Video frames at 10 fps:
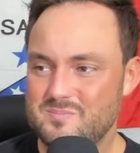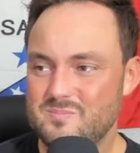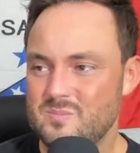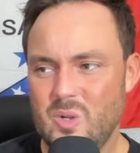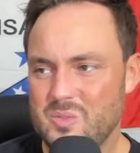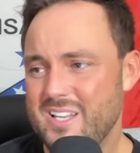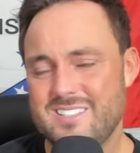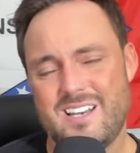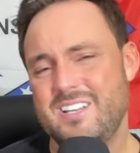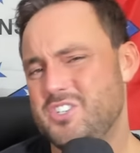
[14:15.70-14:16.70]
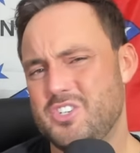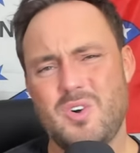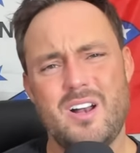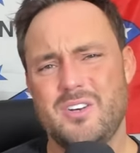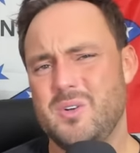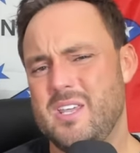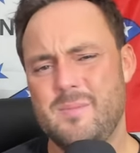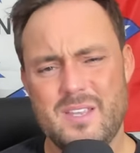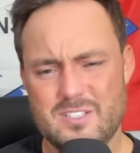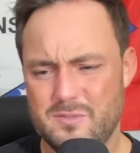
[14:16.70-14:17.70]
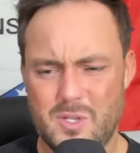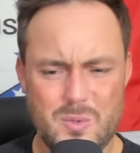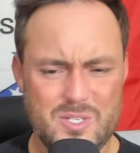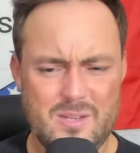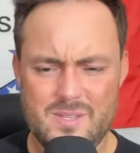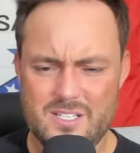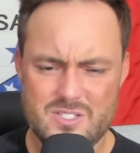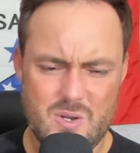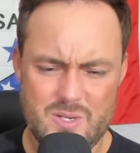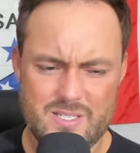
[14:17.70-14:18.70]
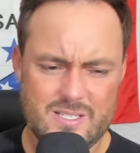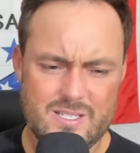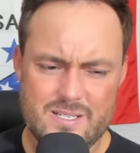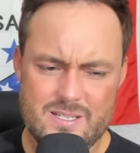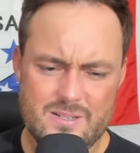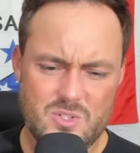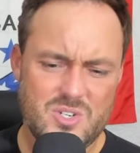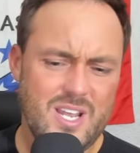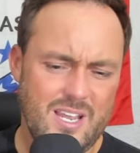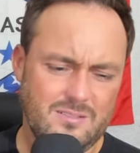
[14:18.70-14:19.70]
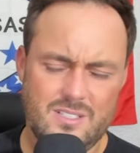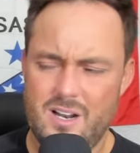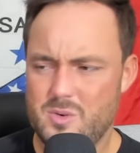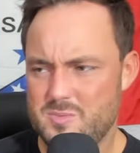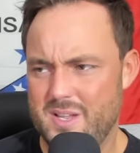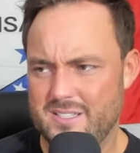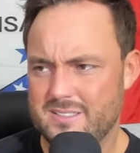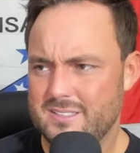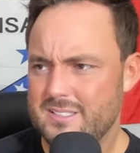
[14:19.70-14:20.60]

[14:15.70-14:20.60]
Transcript: you know, things that he's just trying to do to keep things afloat and keep things going, which I get and I respect.